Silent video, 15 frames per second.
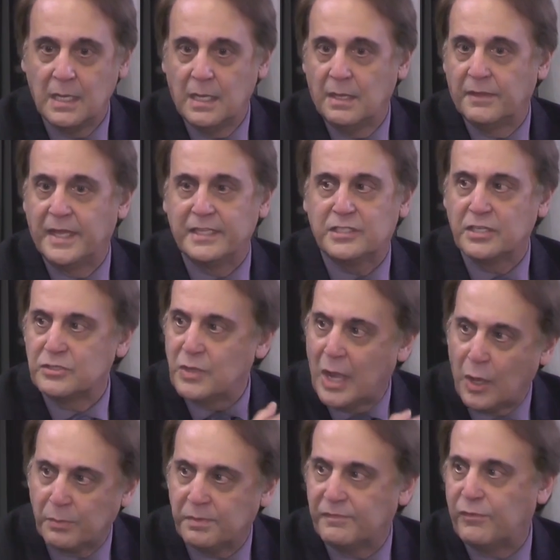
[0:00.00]
They tend to
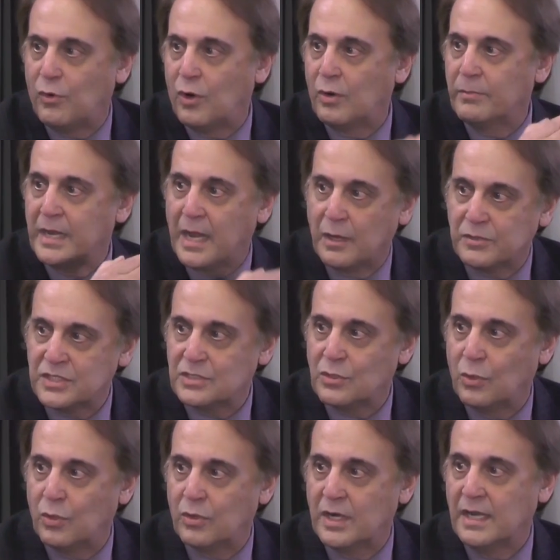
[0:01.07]
outperform and outscore,